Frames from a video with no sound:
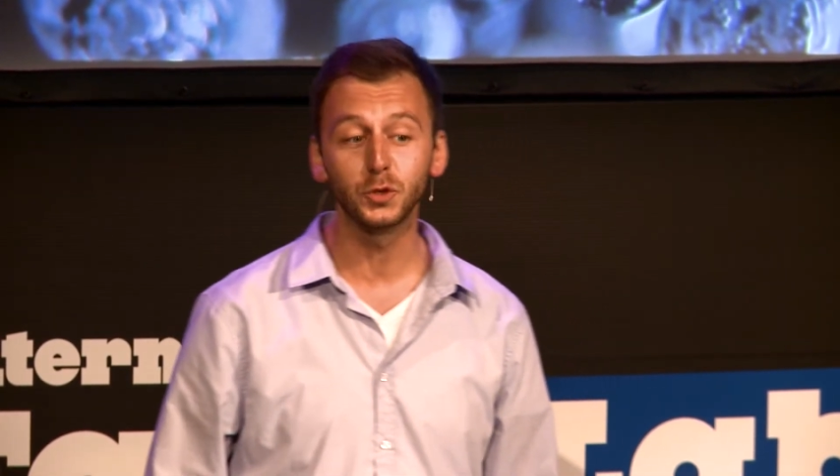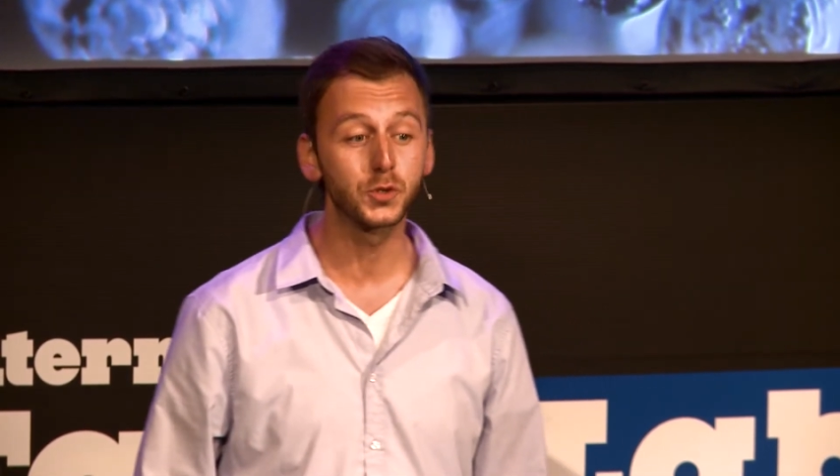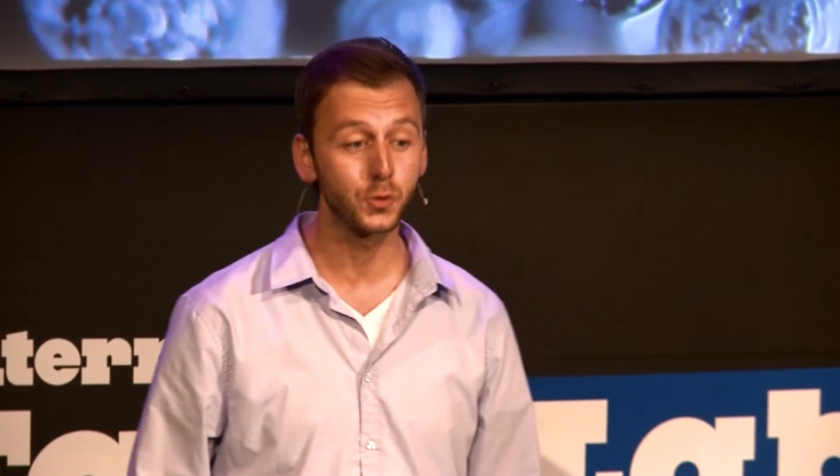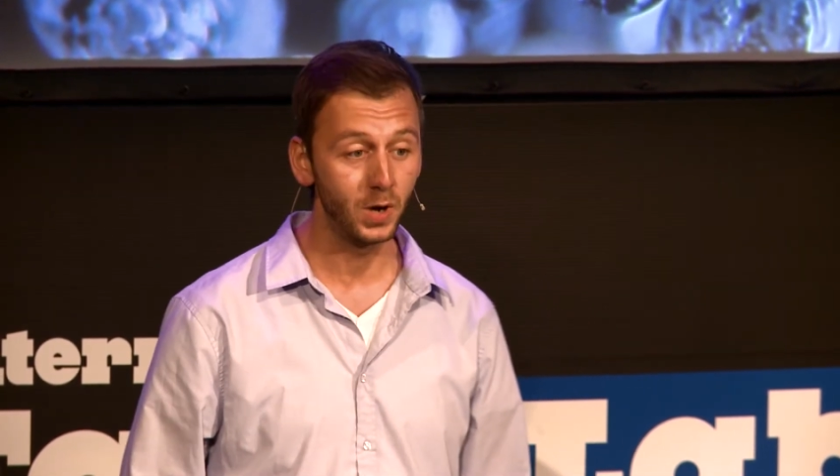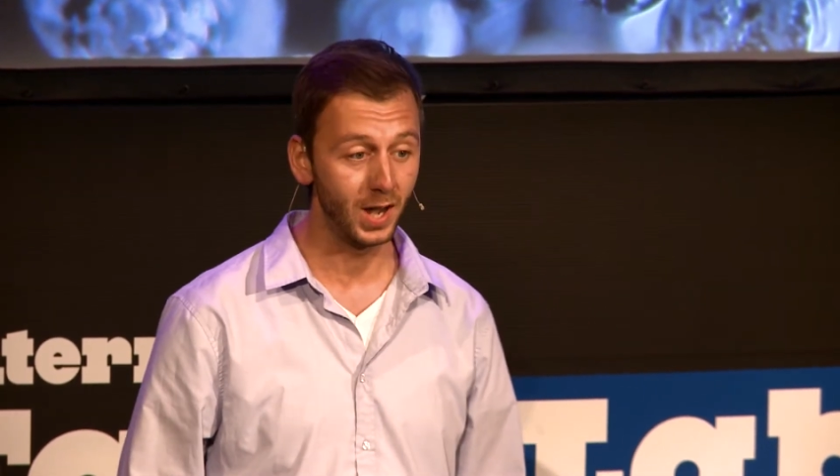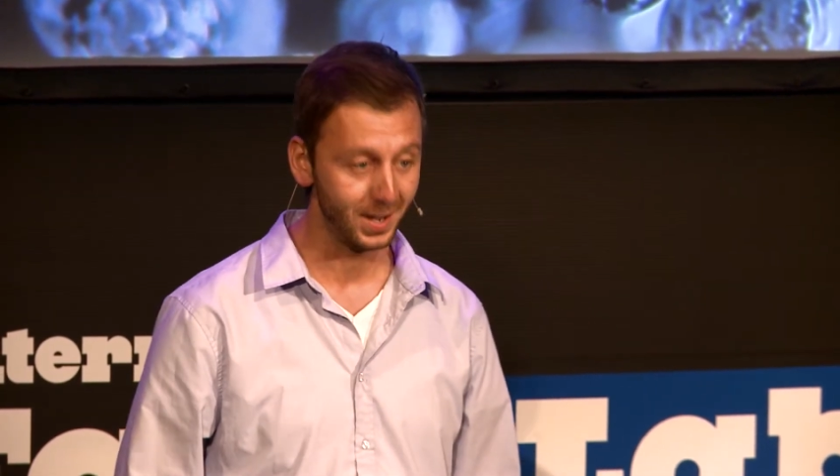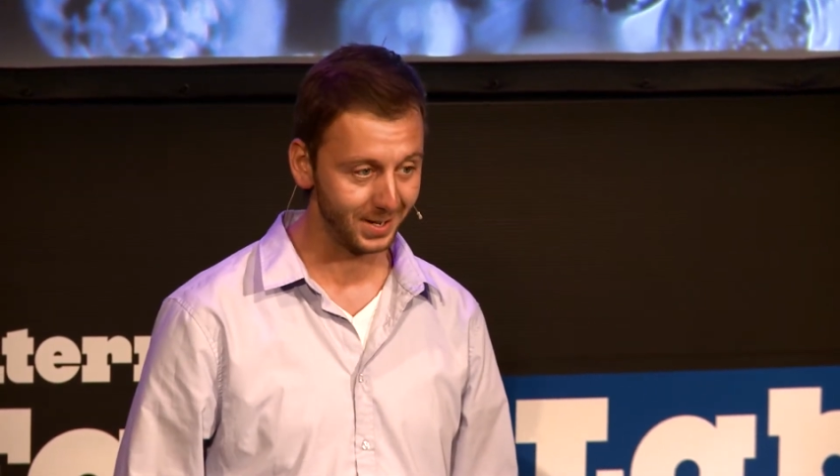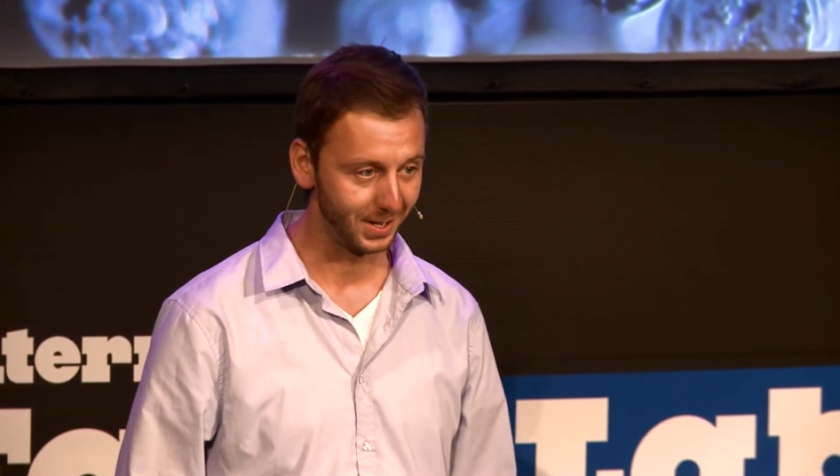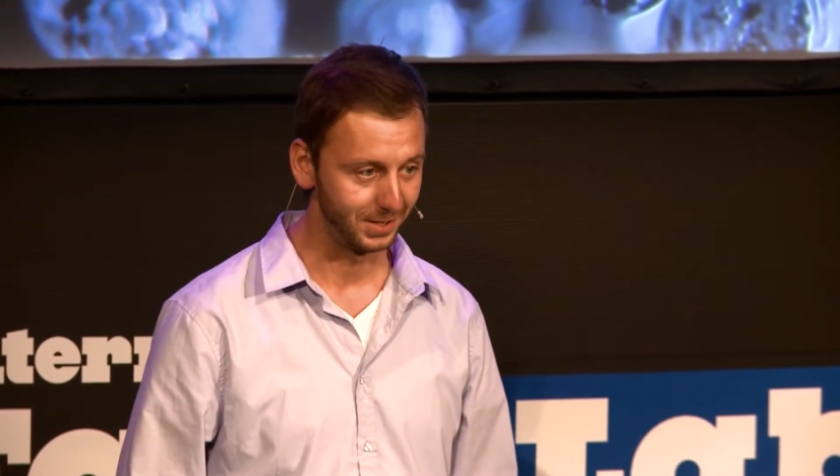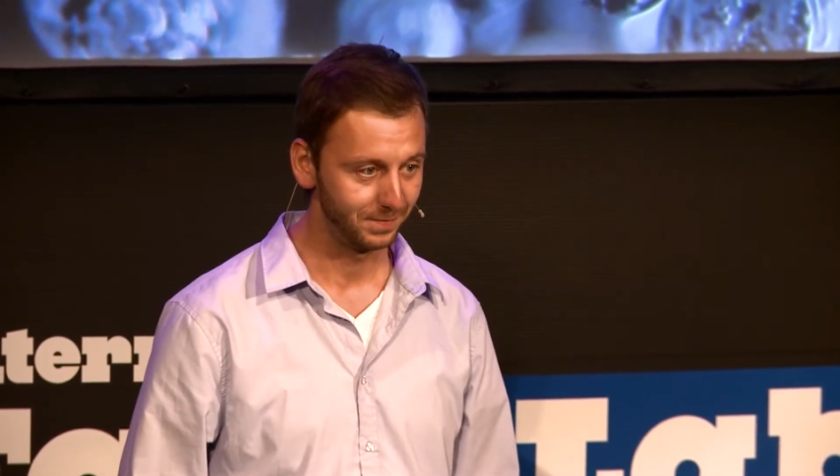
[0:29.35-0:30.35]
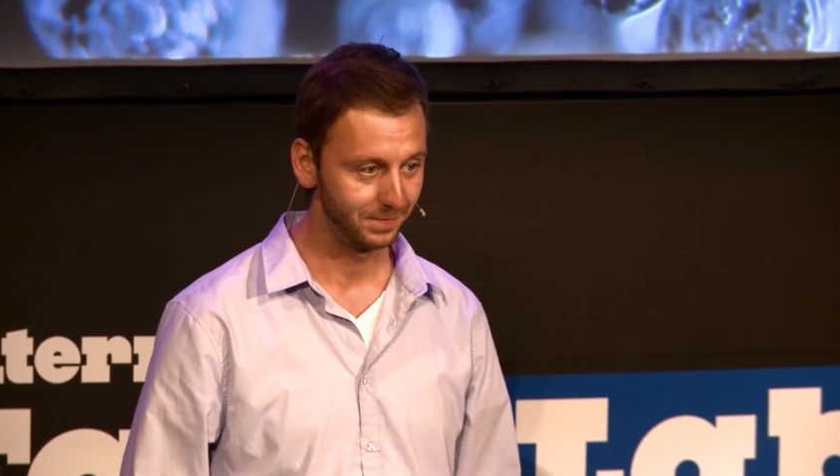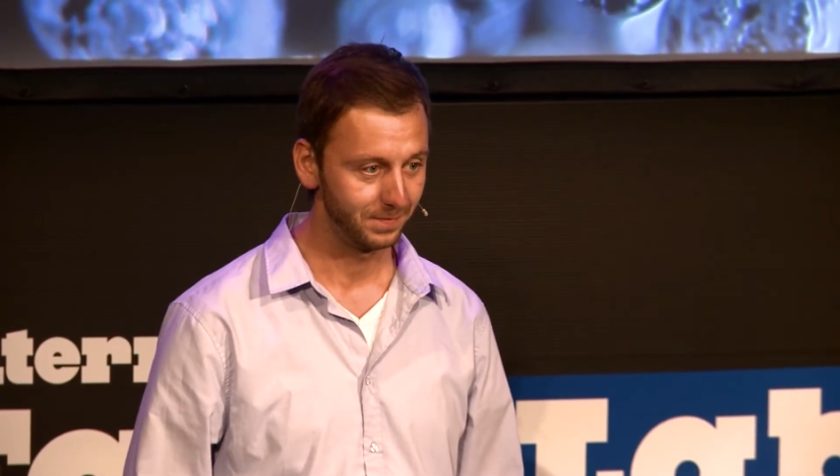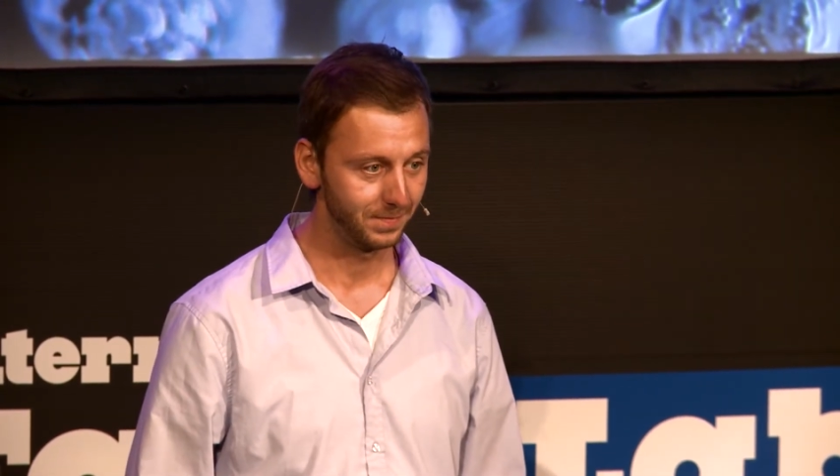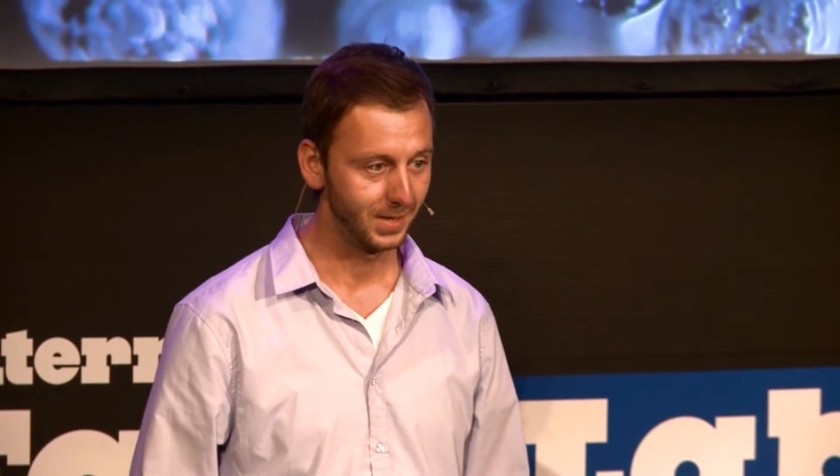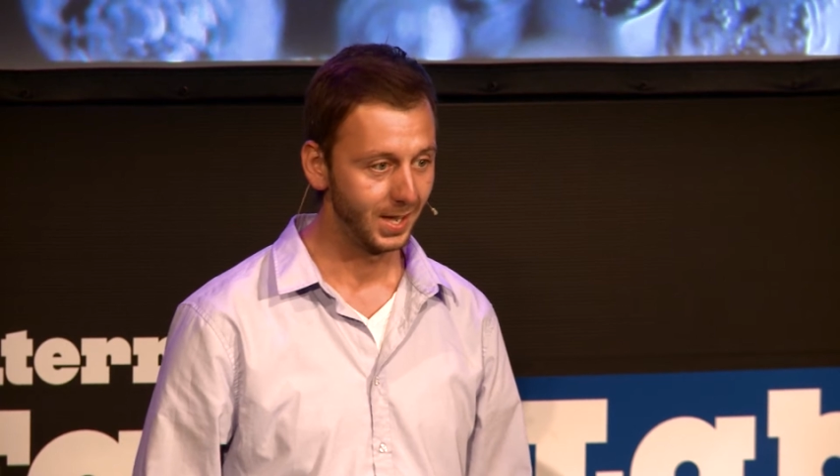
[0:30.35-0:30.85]
to Sri Lanka.
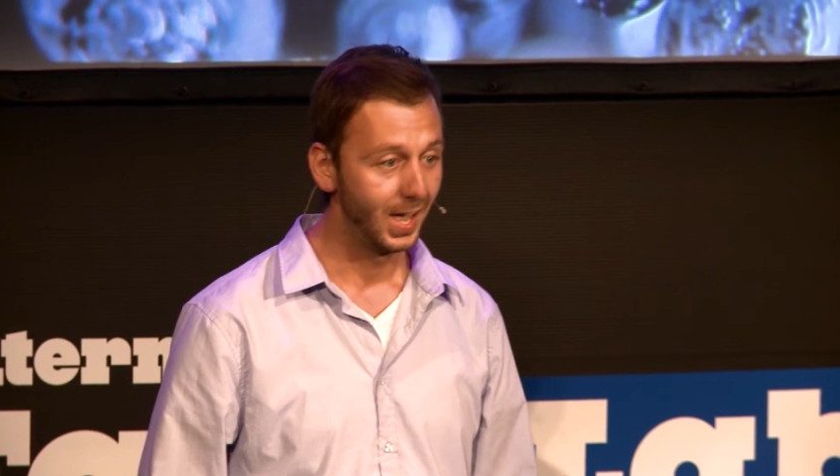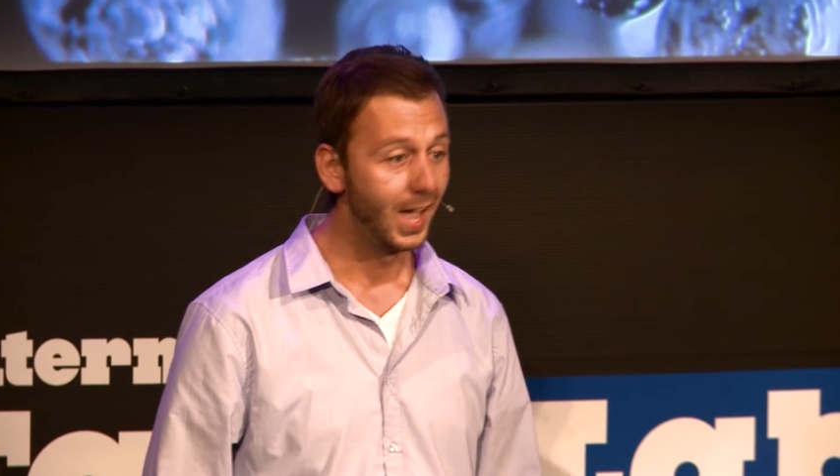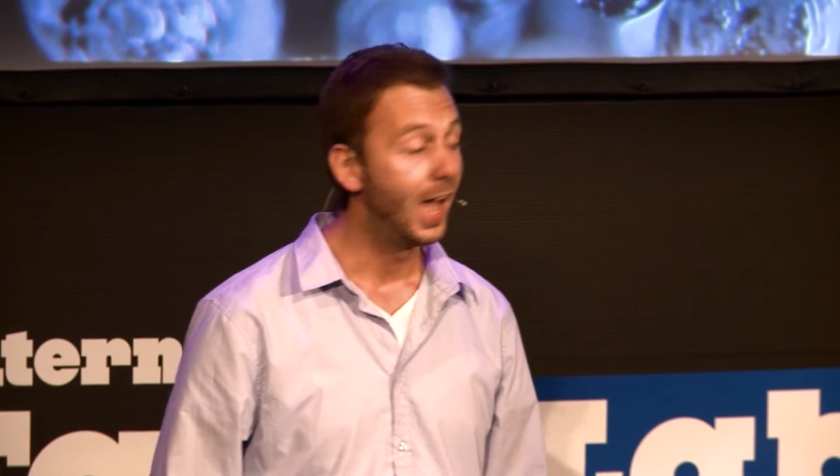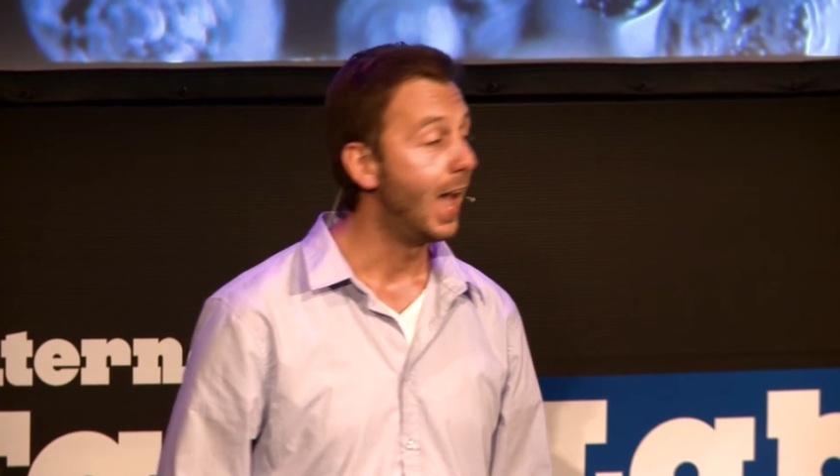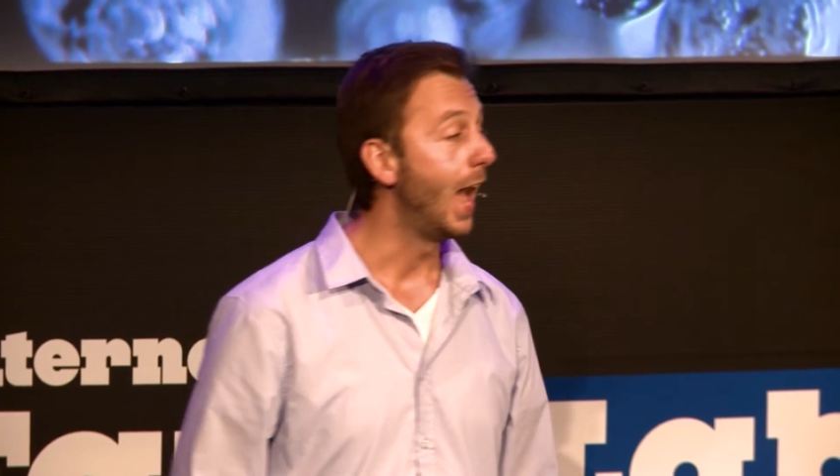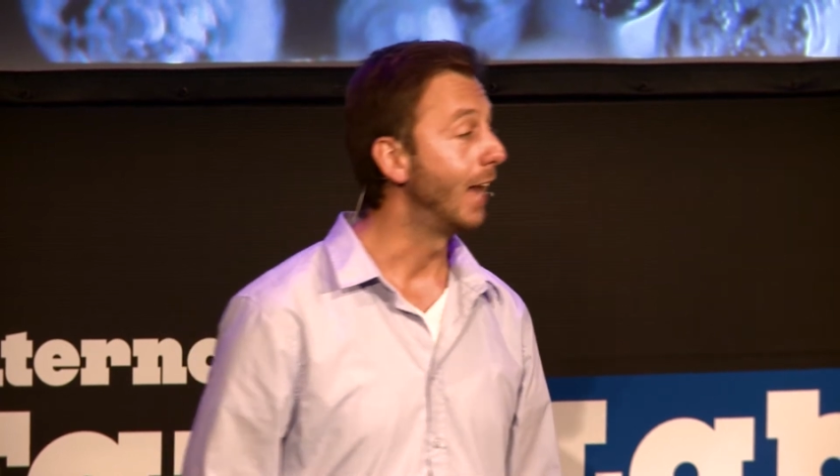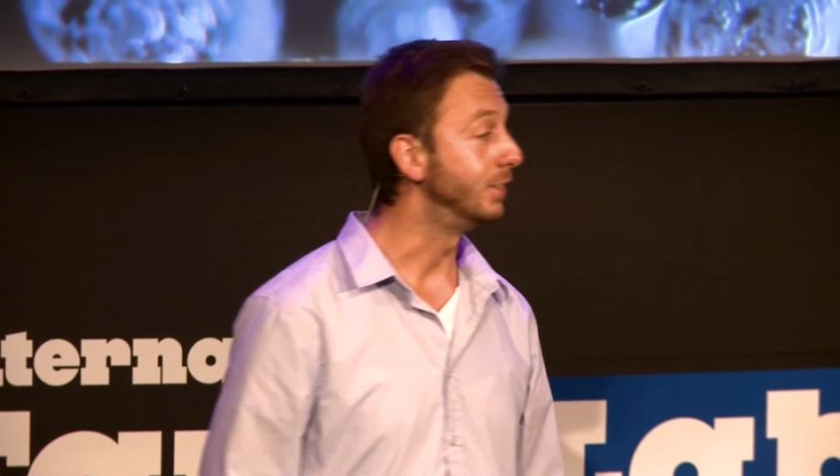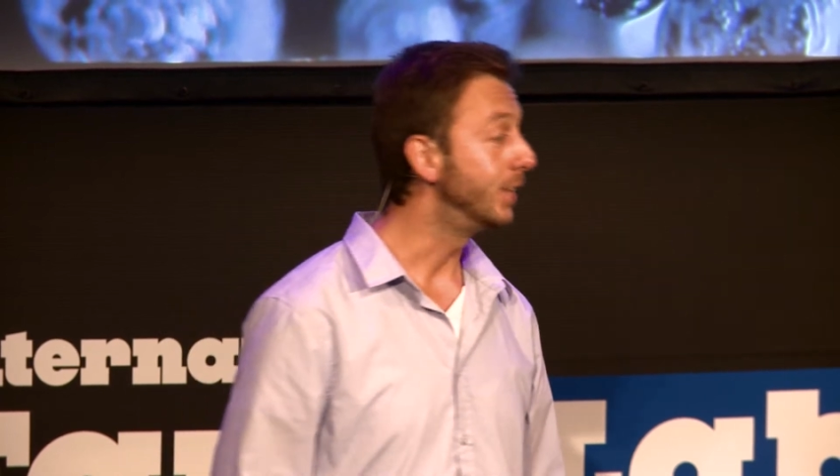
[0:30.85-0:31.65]
At